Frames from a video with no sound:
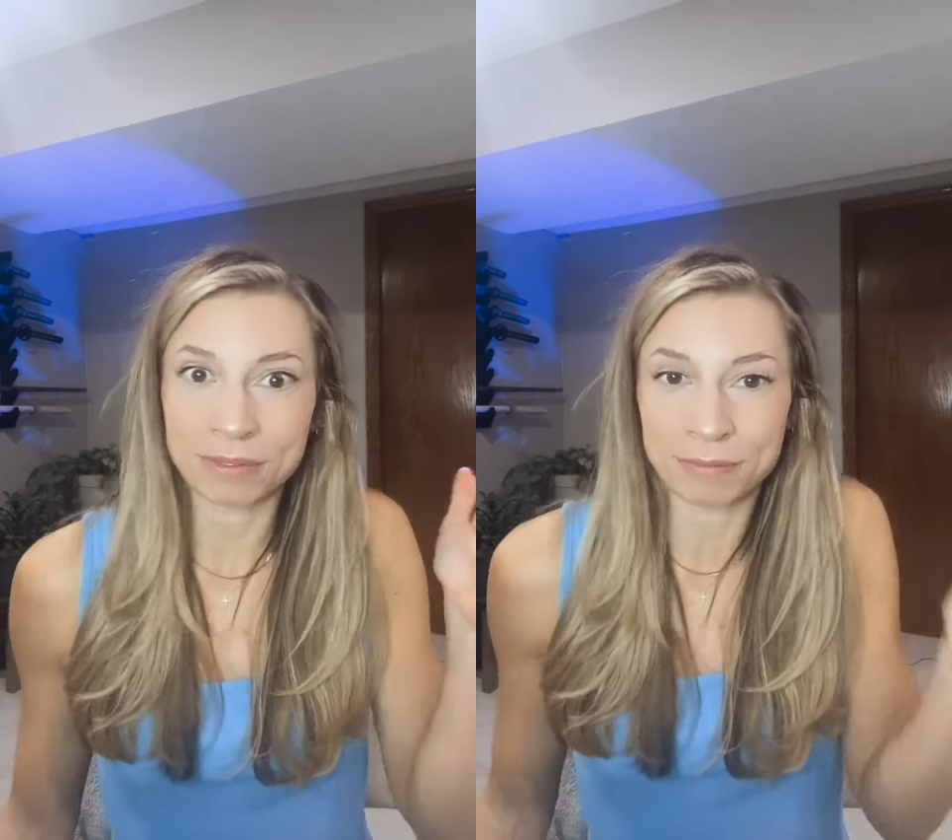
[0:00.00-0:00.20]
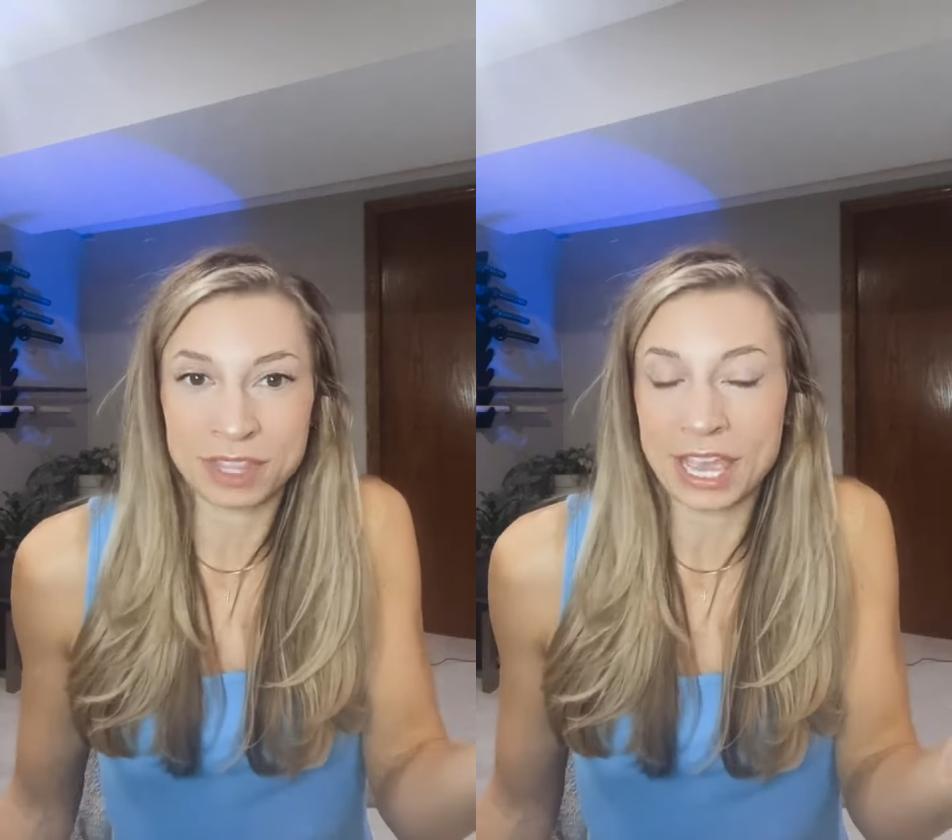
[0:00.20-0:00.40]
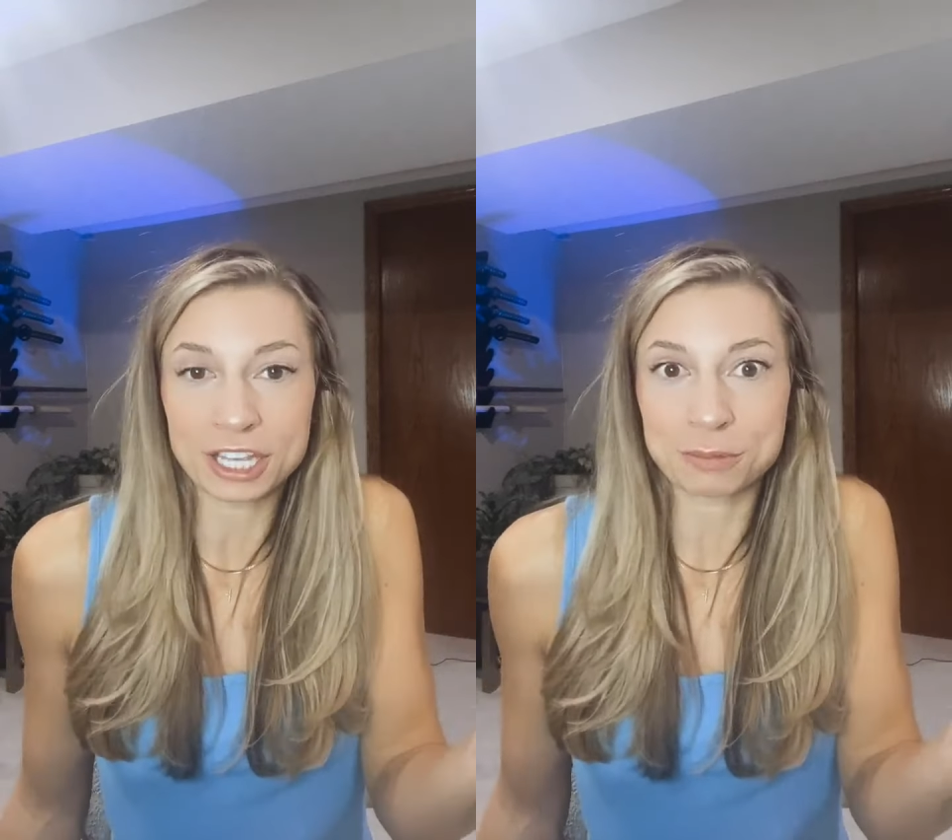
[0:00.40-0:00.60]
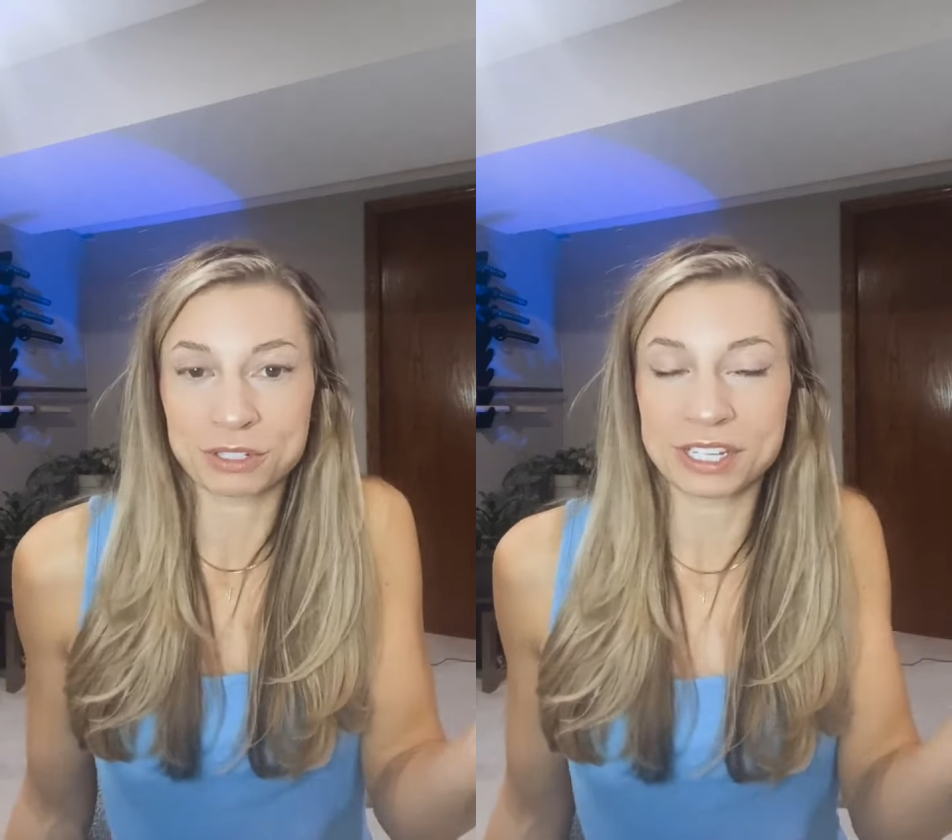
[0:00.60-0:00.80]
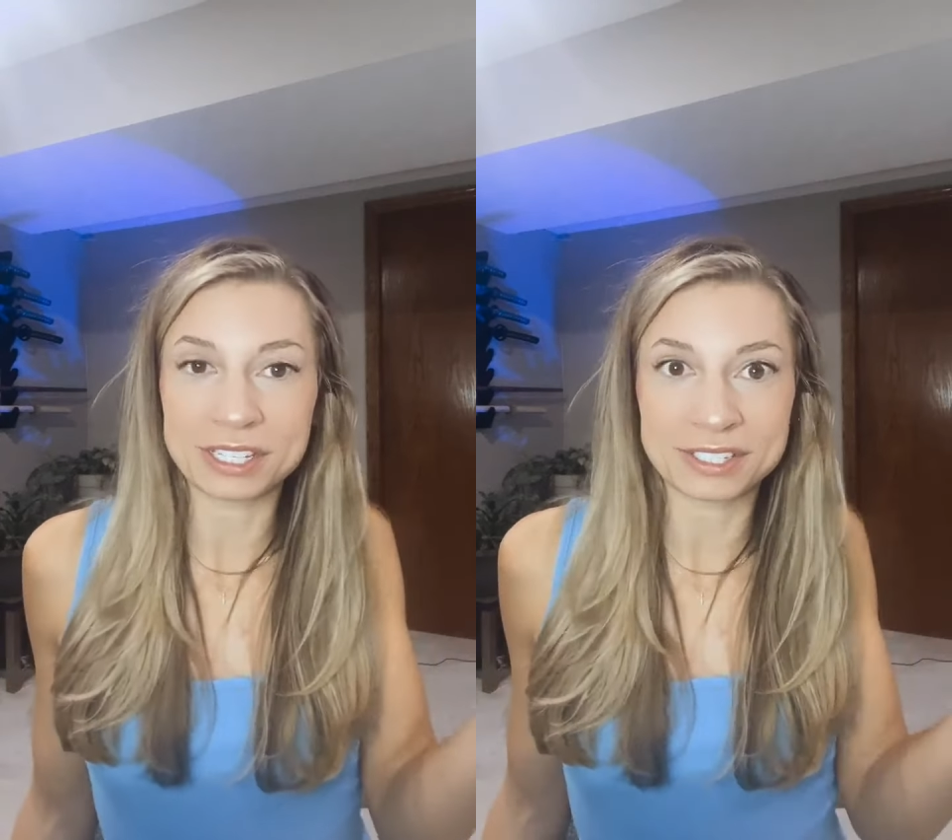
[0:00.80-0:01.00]
the
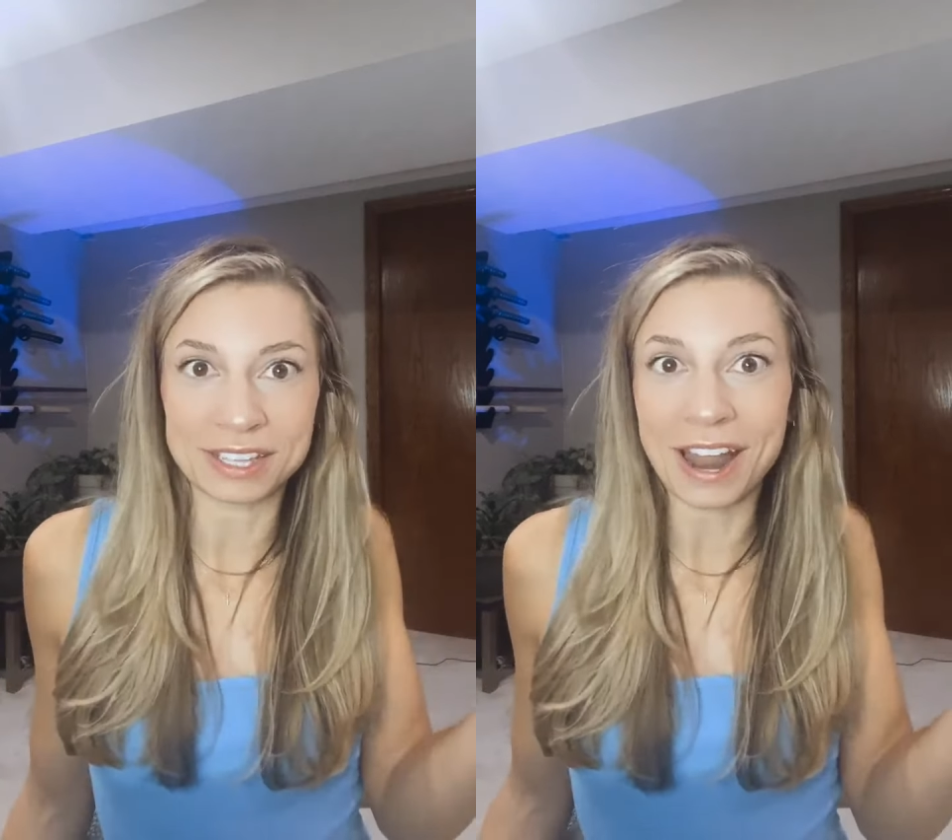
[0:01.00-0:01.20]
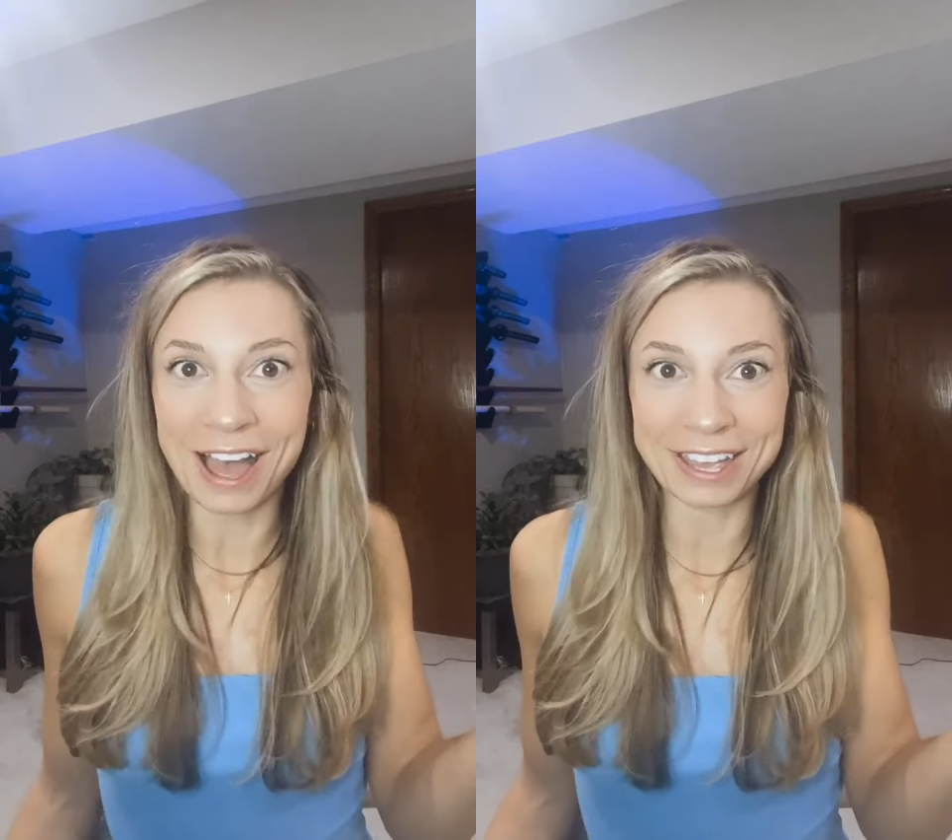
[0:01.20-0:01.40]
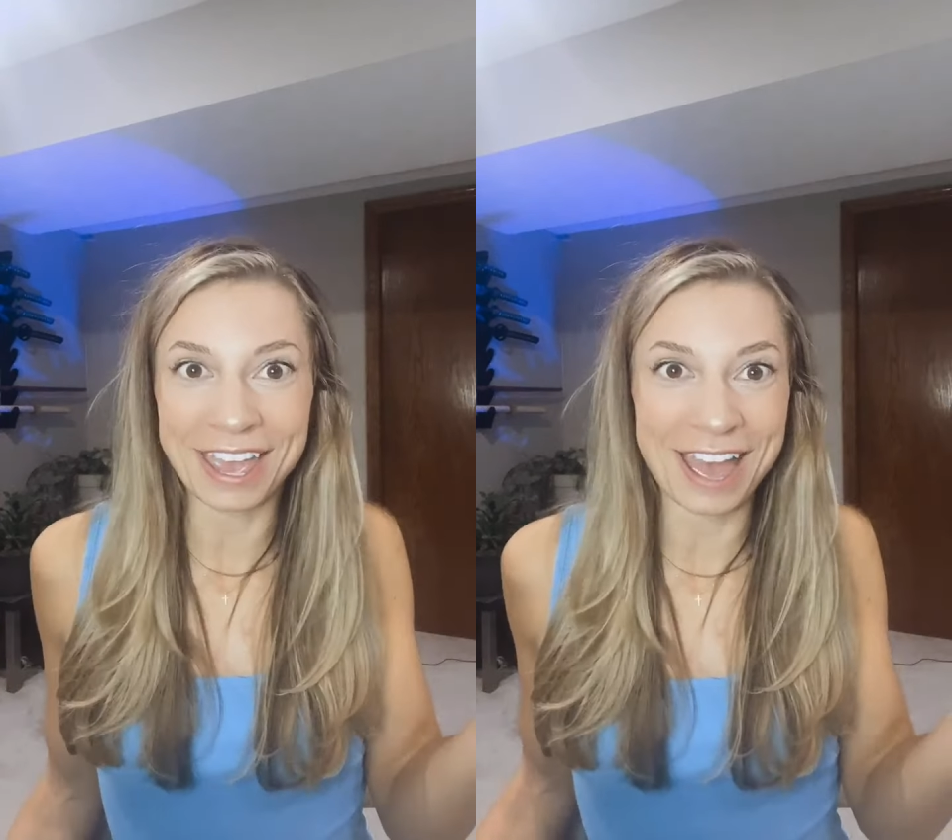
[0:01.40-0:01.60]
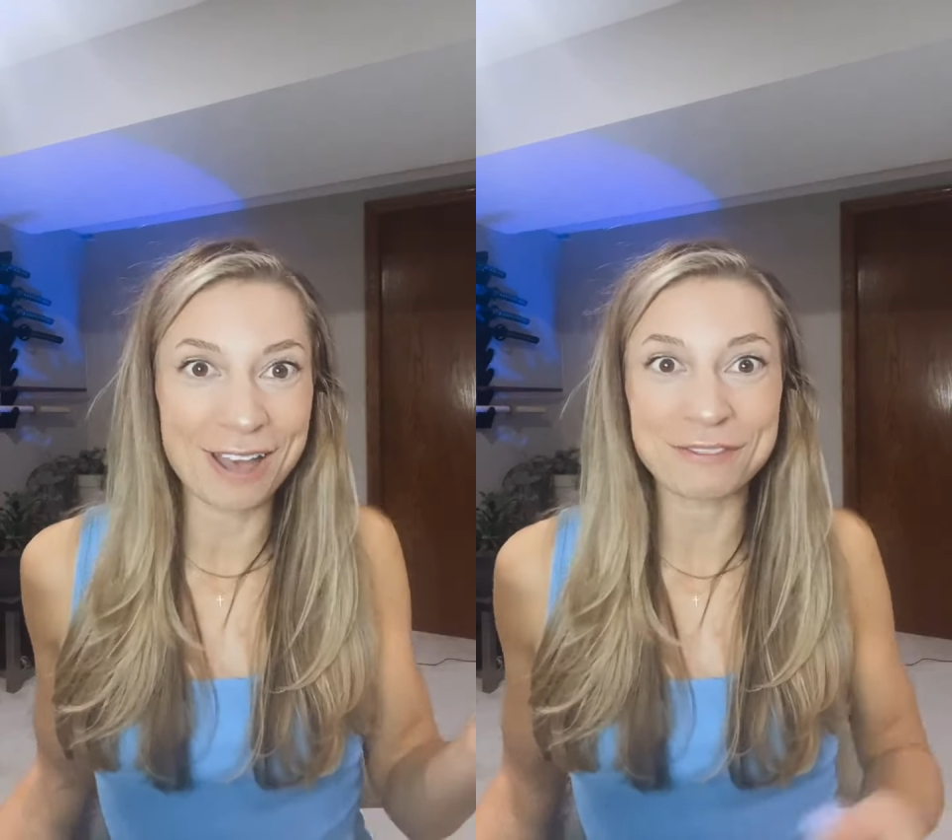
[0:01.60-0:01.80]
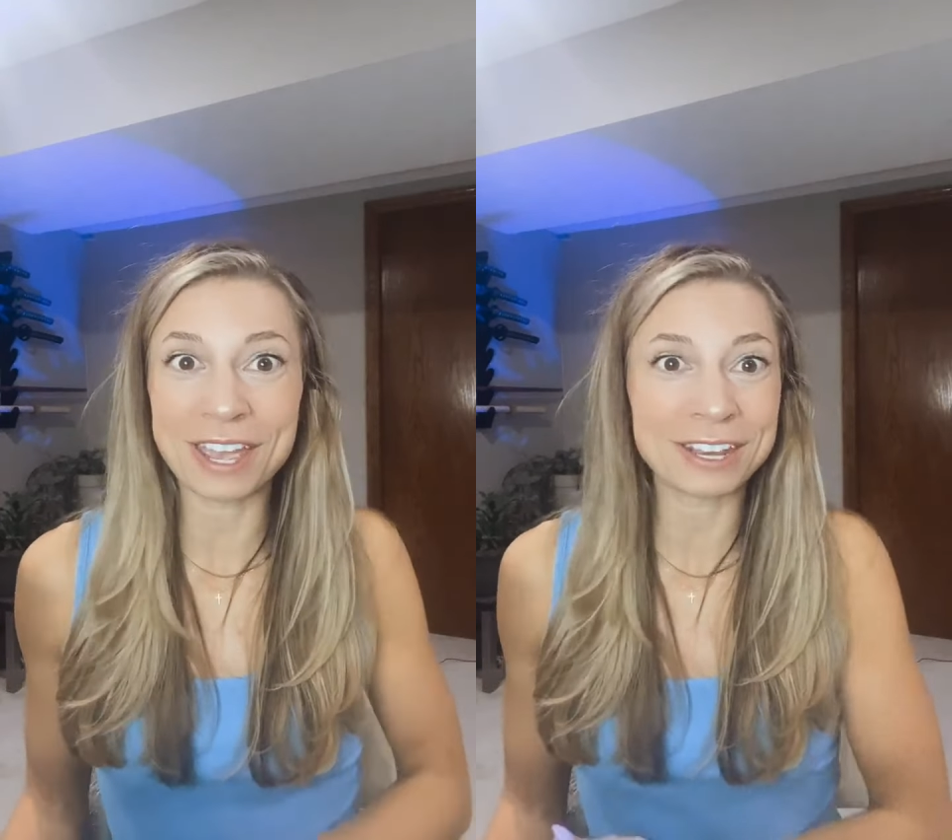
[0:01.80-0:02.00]
expertise that I have,